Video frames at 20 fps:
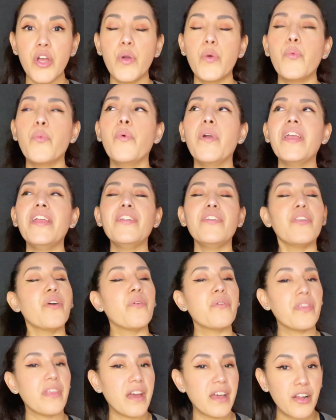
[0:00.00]
We
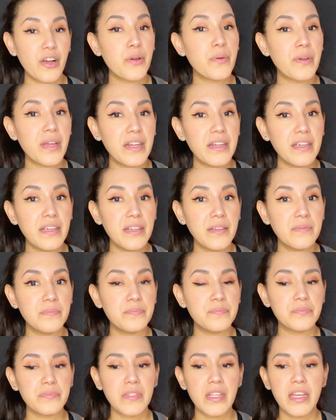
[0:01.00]
know that already,
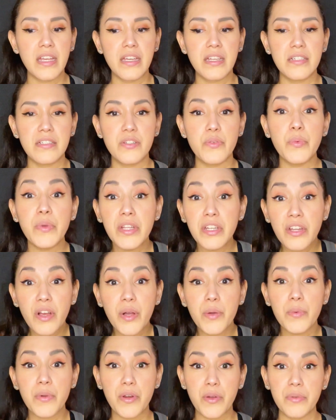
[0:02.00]
and we know
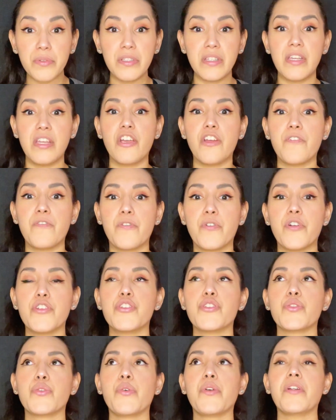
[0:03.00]
we're only here for a
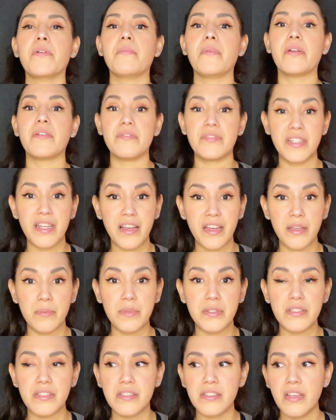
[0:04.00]
short amount of time.
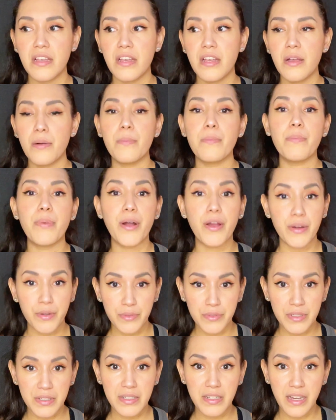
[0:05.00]
It's
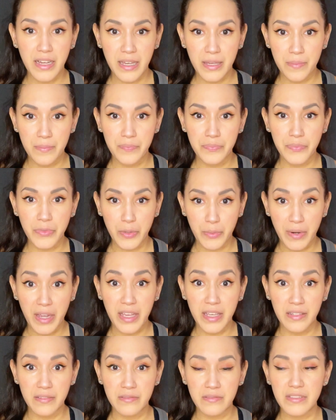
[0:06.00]
borrowed time,
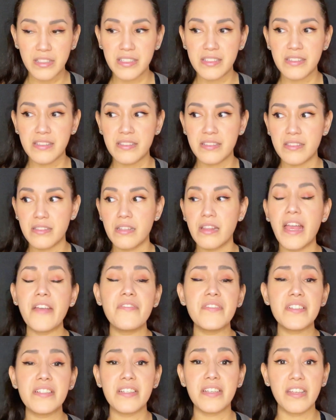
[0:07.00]
right? This life
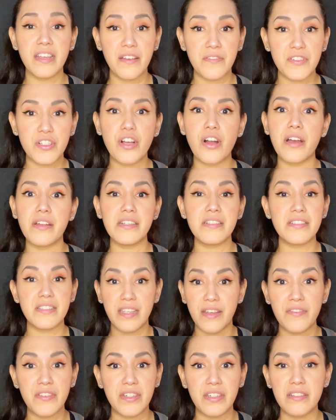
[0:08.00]
is a gift God has
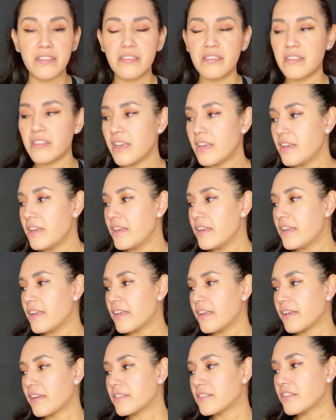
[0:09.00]
given us,
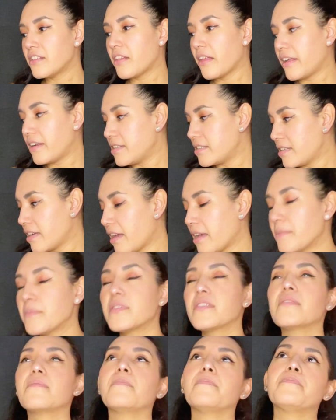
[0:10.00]
and a lot of
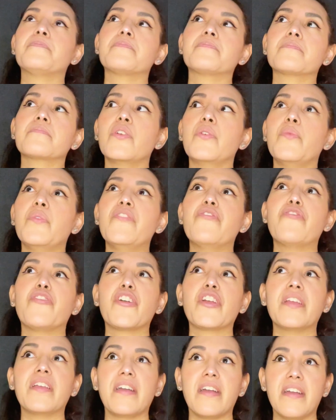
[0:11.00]
times we
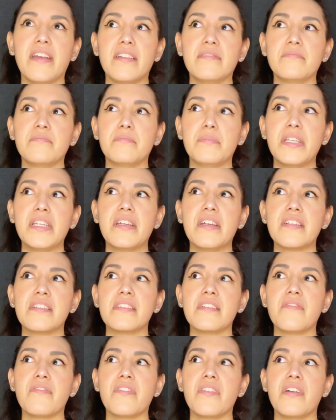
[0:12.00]
forget because
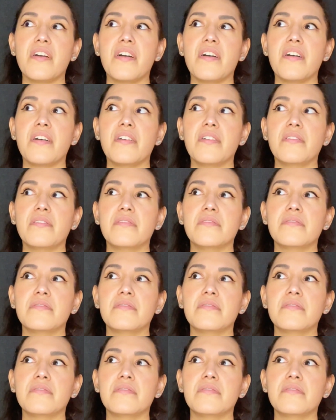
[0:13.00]
of the